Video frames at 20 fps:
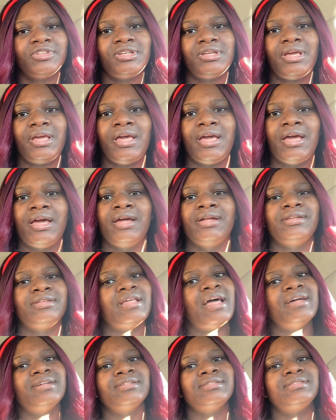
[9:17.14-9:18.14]
And
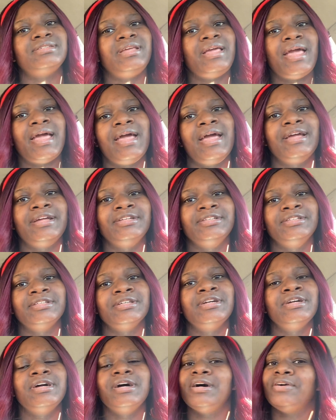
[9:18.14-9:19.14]
that is the end
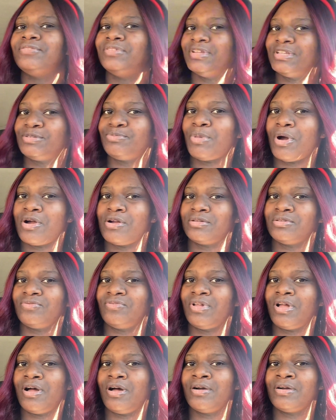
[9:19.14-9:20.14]
of this part of the
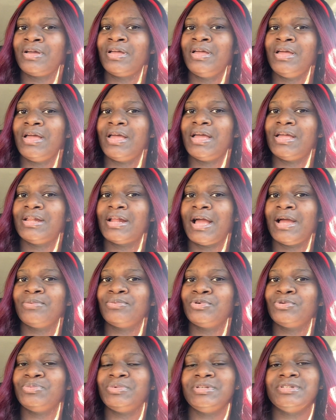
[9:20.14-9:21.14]
vlog and I
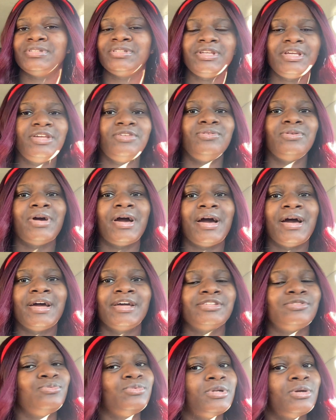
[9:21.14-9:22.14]
will be seeing you
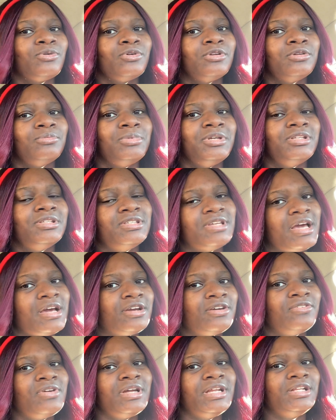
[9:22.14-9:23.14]
guys when I'm going to be
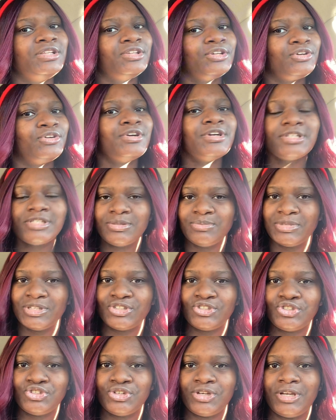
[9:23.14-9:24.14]
decorating the
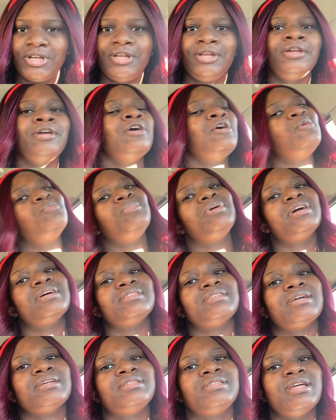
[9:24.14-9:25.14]
Christmas tree because
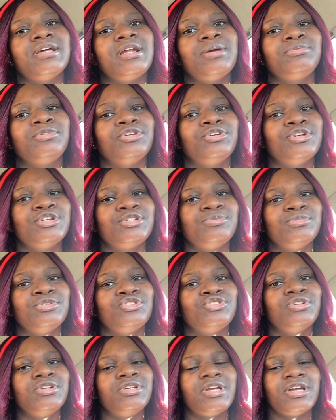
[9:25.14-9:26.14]
I set up the Christmas
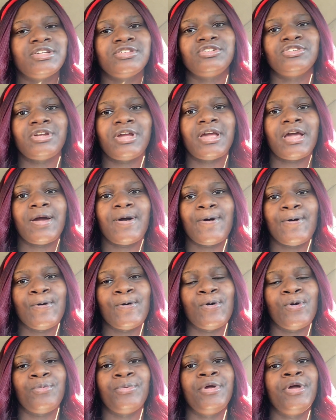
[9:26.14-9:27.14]
tree yesterday at
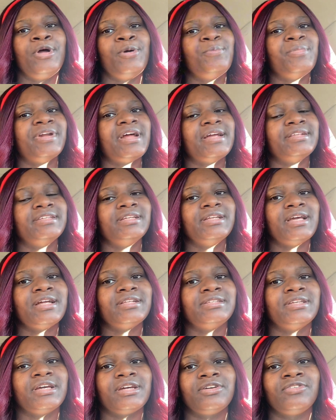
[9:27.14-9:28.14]
home, but I did
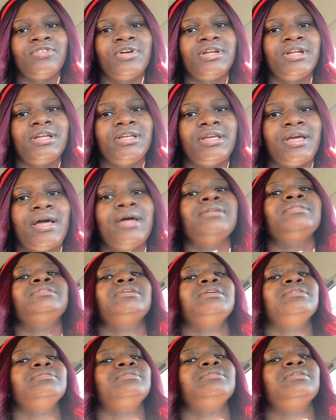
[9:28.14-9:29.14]
not decorate it yet
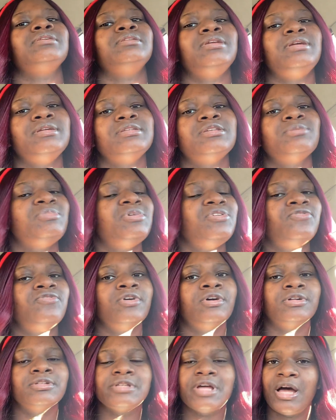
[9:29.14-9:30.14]
since it needs to be
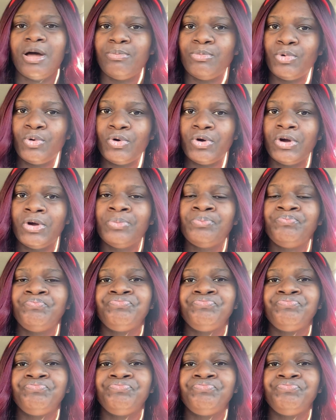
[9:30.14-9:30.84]
filled up more.